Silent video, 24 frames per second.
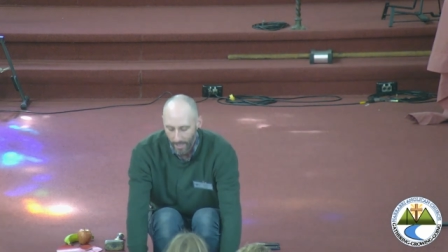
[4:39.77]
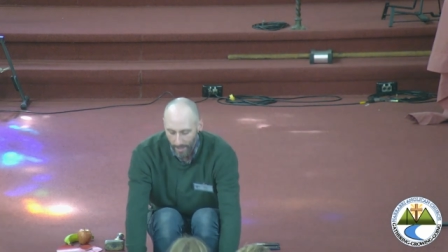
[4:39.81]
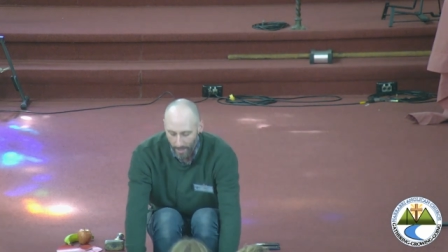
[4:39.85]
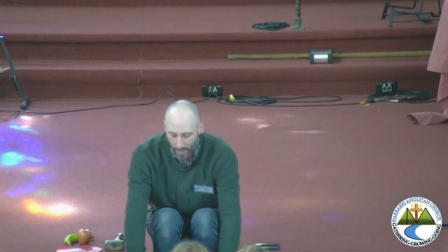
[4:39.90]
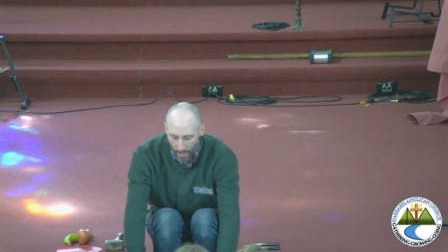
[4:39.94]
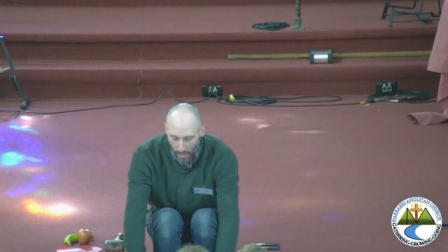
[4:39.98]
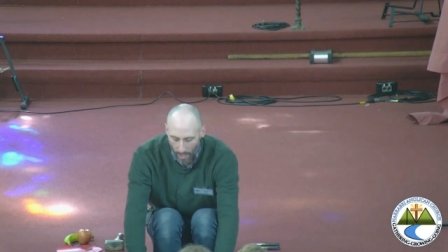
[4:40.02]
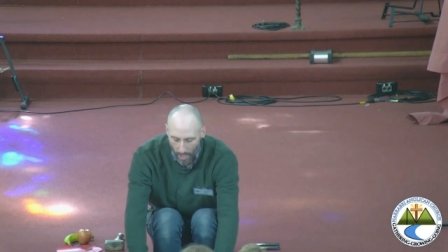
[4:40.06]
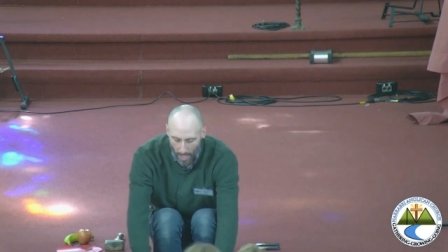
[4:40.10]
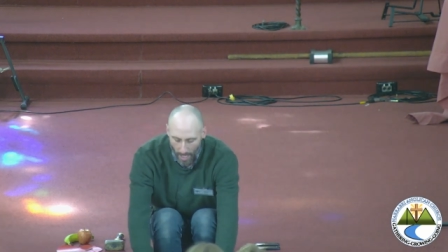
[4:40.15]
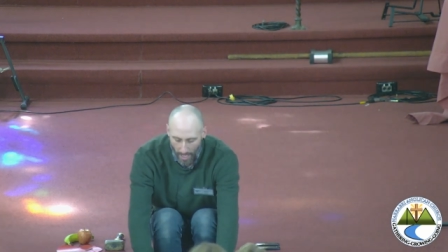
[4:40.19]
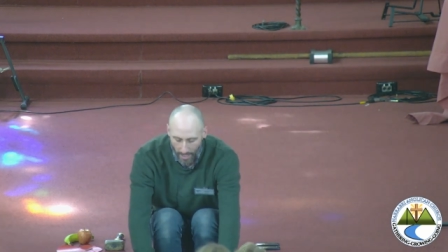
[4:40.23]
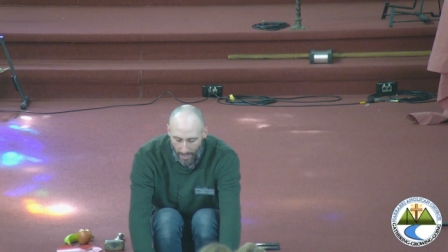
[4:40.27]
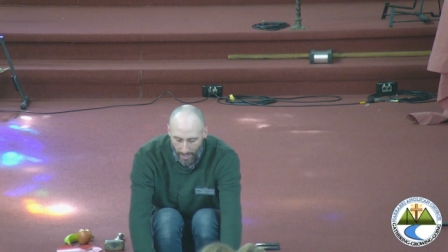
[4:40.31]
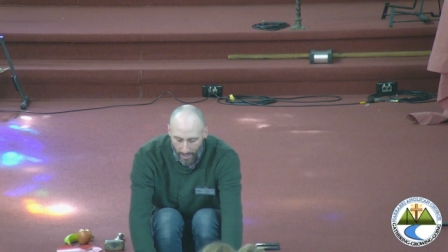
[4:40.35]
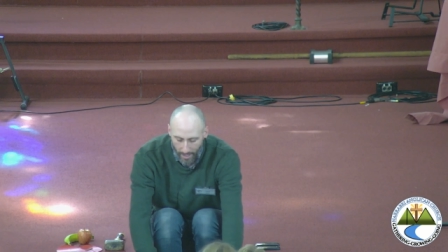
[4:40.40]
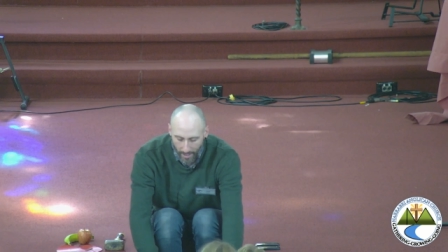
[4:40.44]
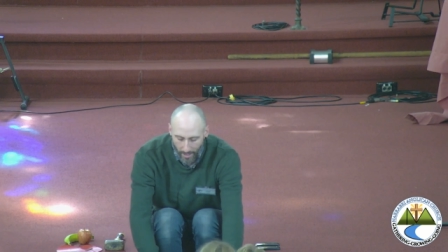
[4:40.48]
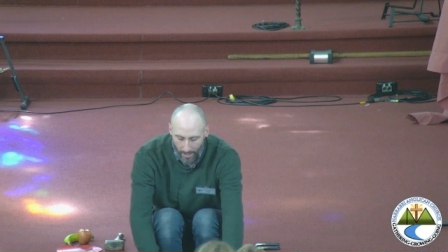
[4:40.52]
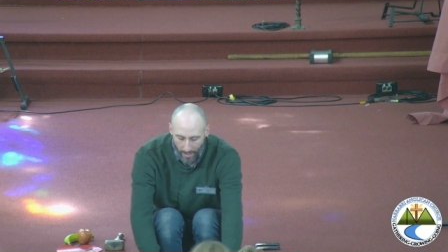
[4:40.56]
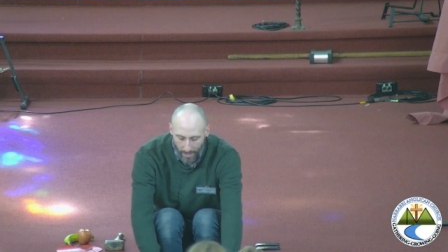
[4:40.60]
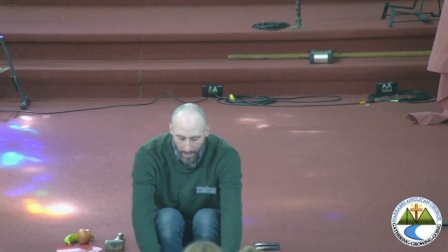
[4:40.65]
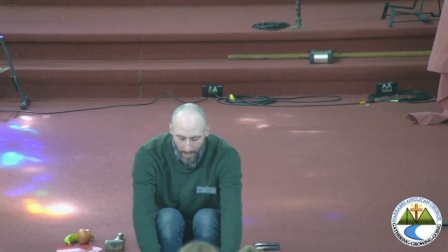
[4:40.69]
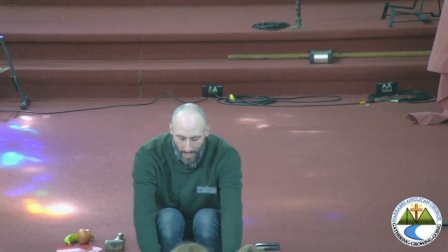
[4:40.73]
like
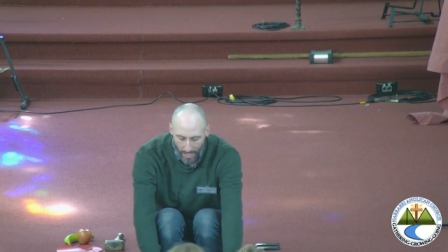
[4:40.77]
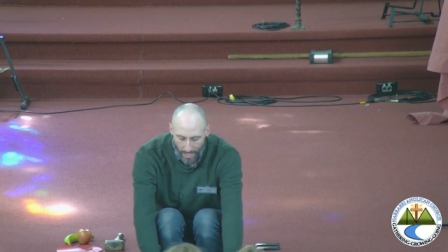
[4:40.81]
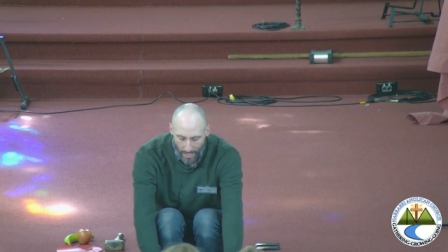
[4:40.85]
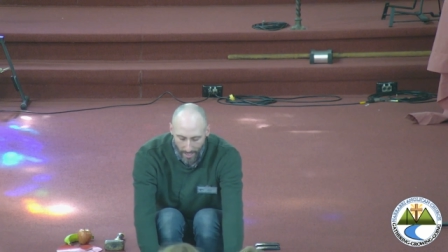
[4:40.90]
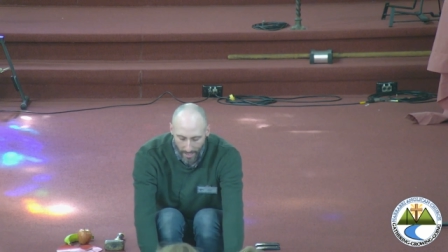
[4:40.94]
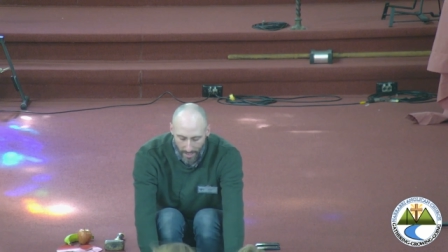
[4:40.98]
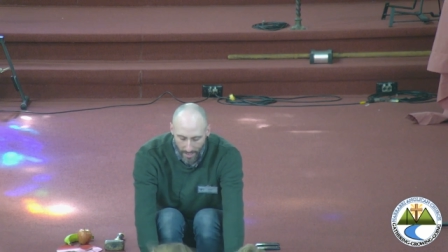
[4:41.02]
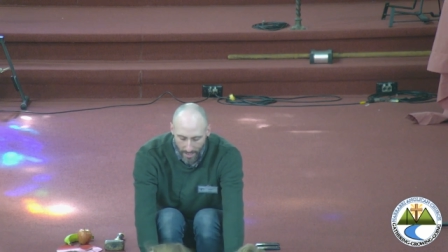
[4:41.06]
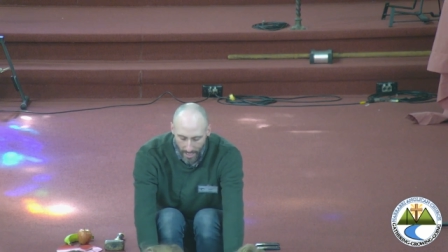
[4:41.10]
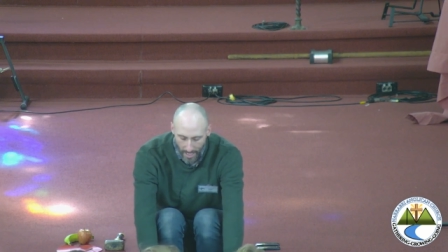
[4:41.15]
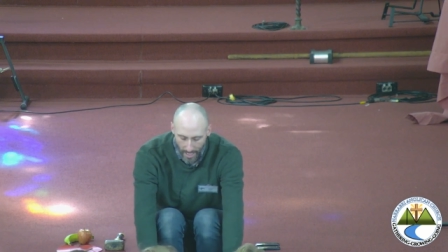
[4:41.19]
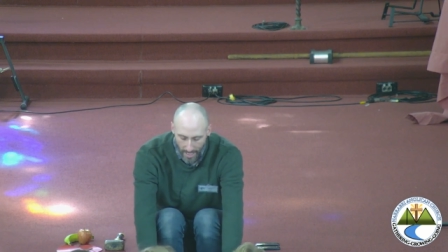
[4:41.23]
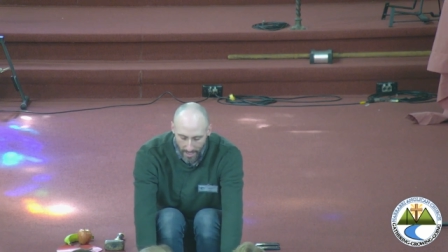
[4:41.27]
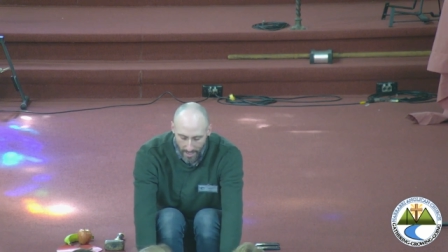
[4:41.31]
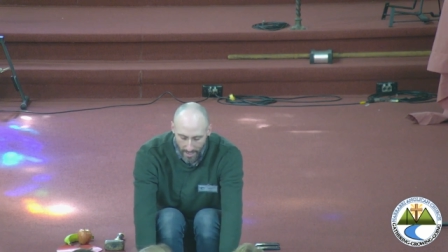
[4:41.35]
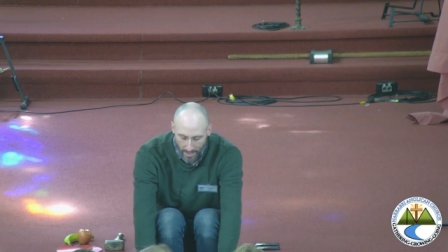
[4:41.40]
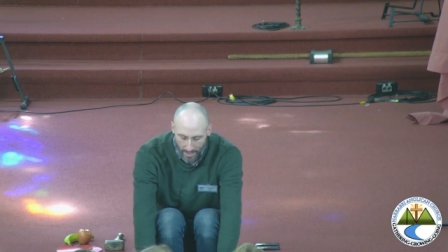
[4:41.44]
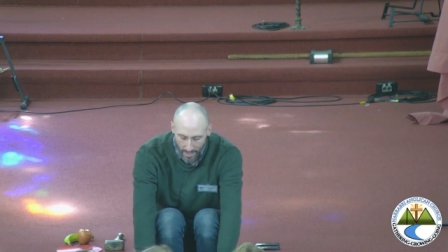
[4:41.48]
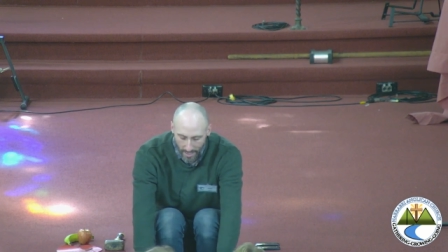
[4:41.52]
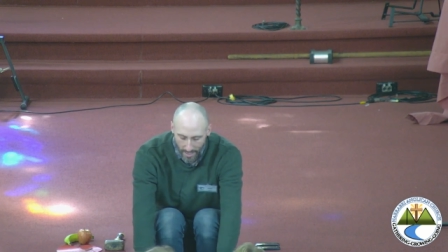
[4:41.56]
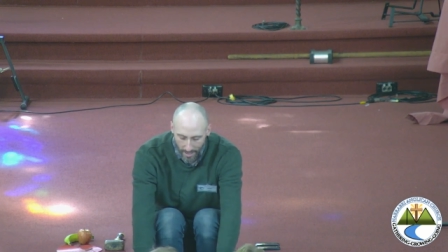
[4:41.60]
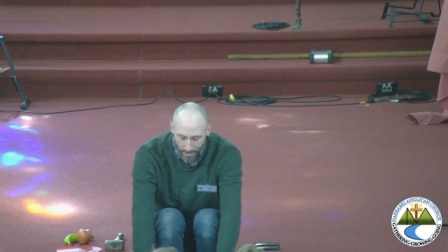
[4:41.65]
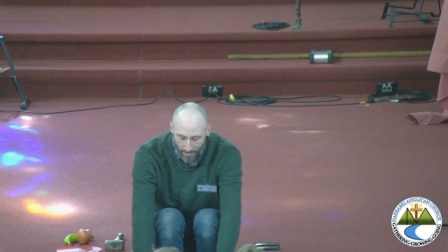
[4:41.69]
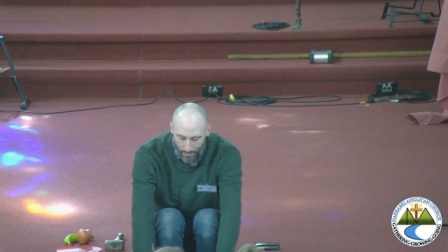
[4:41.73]
uh,
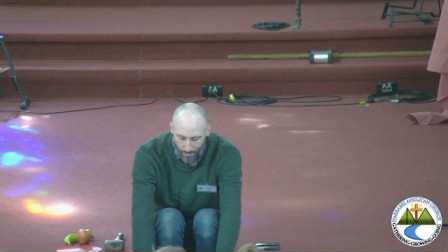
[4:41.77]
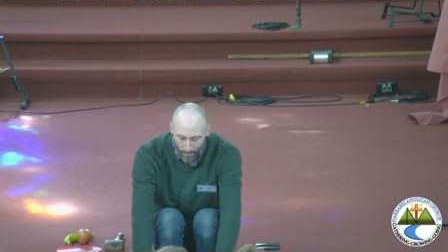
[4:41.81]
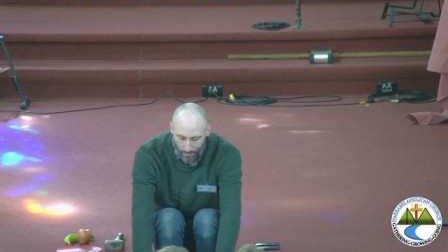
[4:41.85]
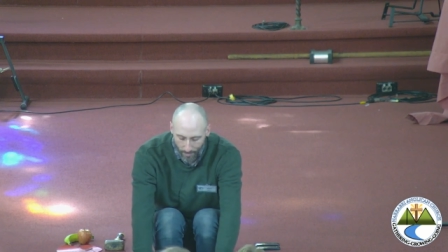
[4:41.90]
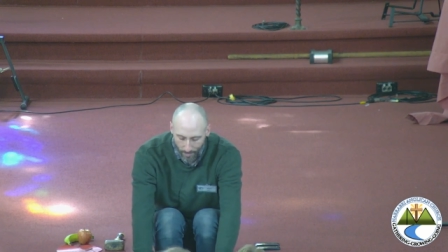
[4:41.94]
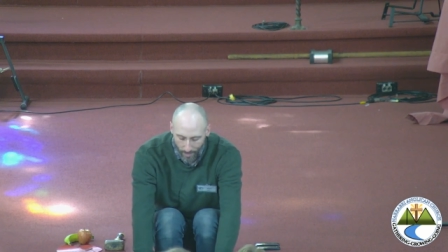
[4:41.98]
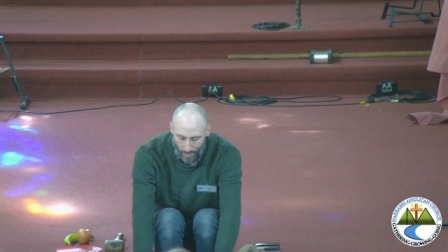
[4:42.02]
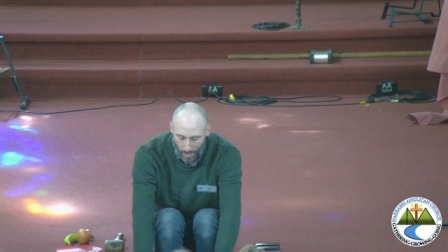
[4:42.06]
Jesus did.